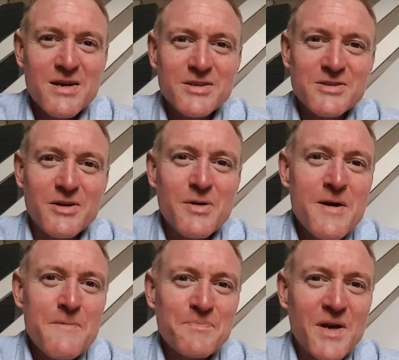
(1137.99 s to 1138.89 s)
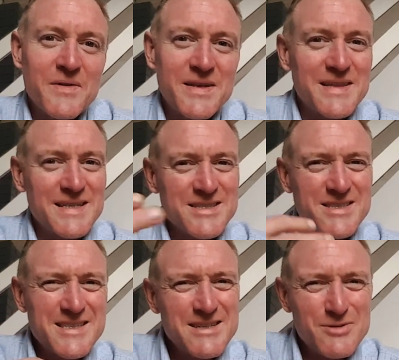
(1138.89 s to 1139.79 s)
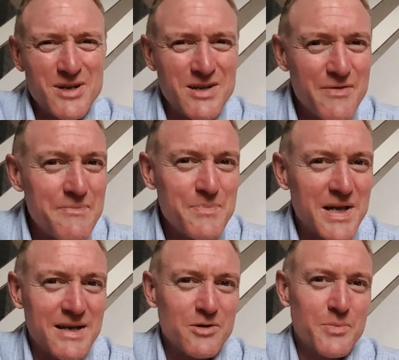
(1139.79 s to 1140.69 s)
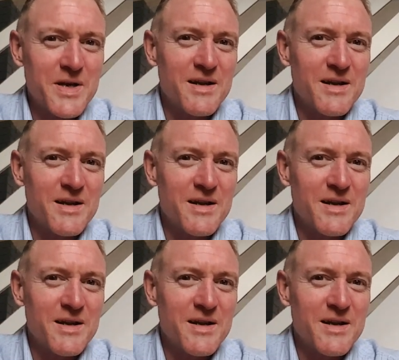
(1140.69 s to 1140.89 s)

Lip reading: So that's still kind of in me a little bit.